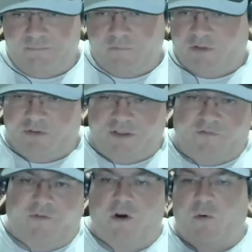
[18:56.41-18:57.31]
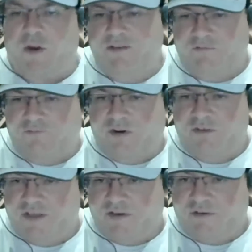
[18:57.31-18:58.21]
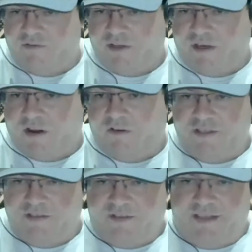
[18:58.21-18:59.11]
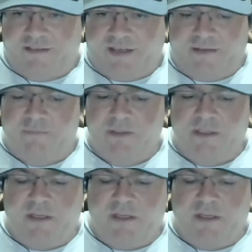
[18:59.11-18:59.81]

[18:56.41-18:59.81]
which is the far western frontier of the colonies at that time,